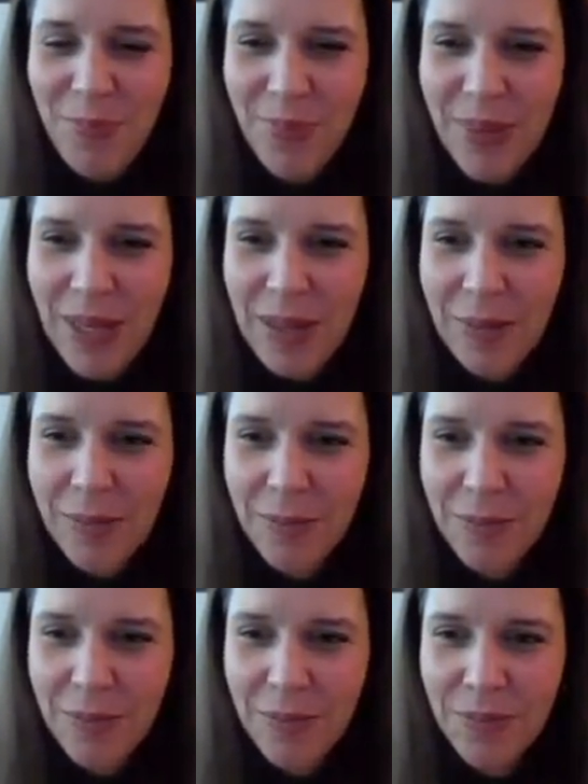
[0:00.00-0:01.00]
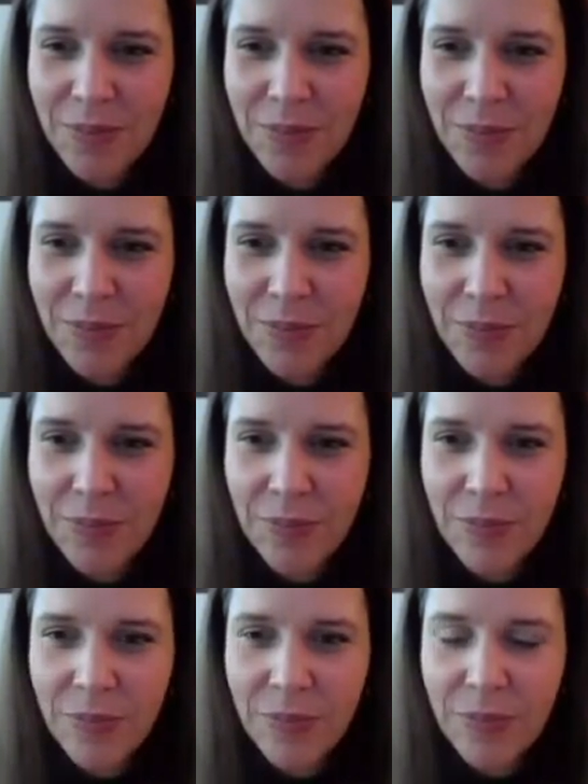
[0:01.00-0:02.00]

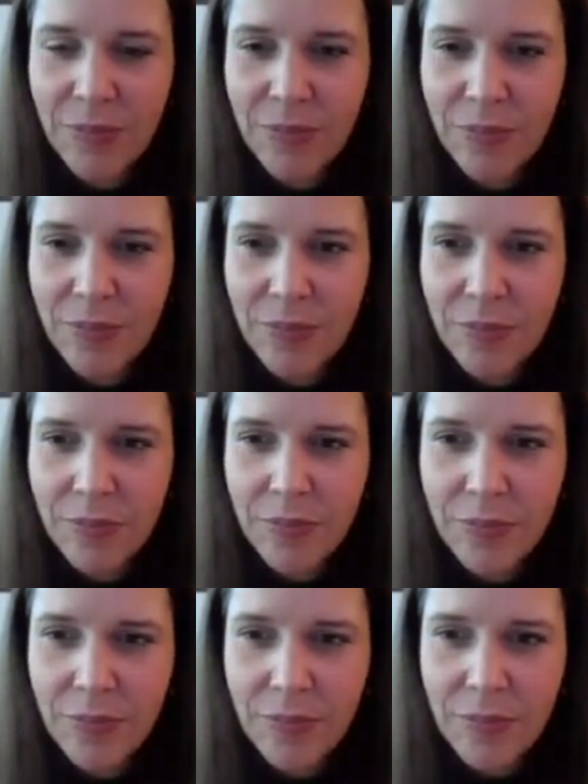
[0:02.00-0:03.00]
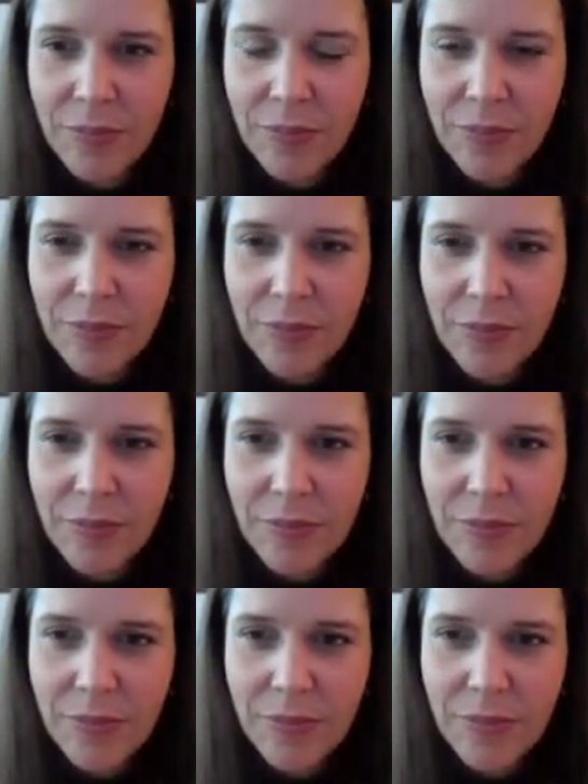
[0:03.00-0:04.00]

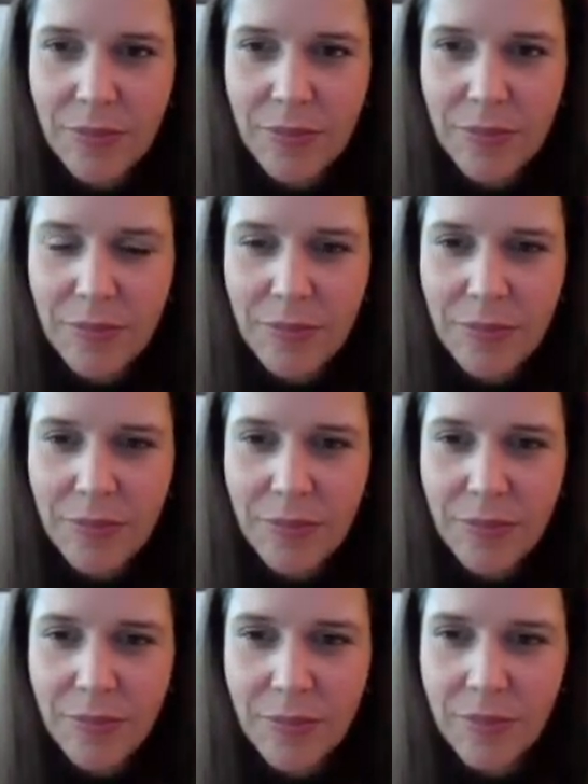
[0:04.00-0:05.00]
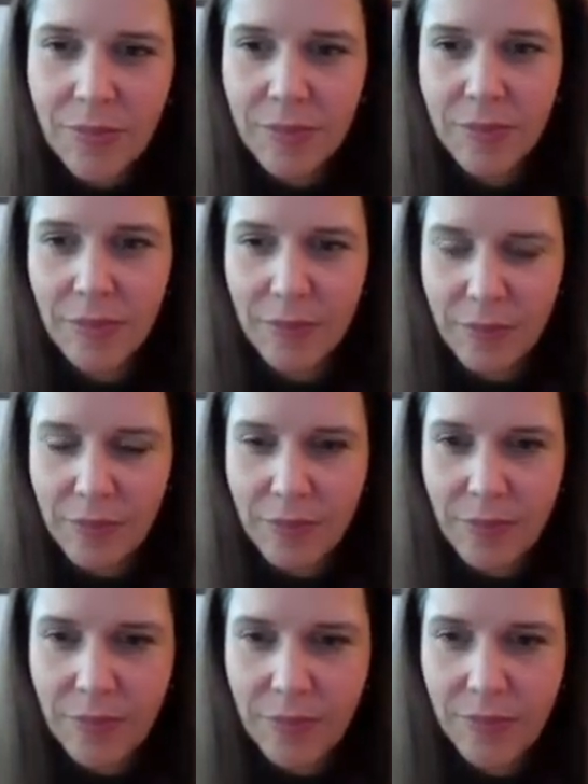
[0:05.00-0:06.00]
The person shown says nothing.